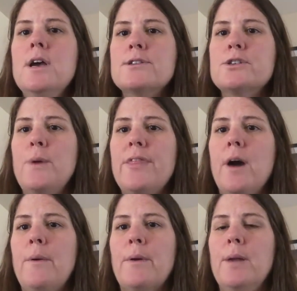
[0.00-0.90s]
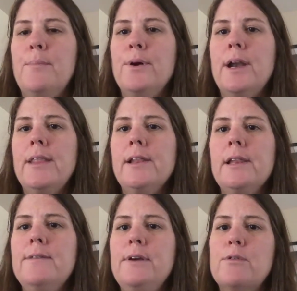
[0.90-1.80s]
So we thought we were going to put it in the
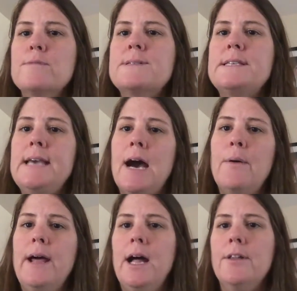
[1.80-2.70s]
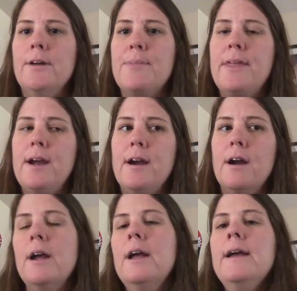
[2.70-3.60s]
living room, see how it held up
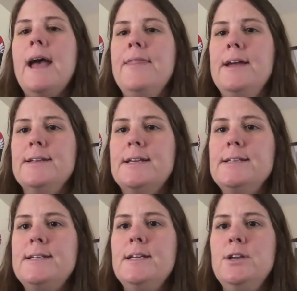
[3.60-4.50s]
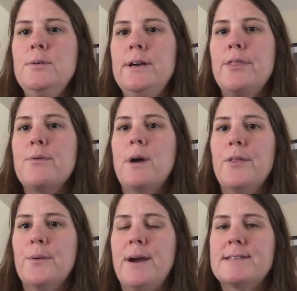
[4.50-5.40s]
there, and then continue it
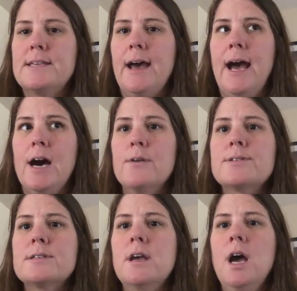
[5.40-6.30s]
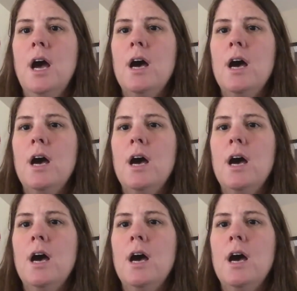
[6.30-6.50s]
throughout the rest of the house.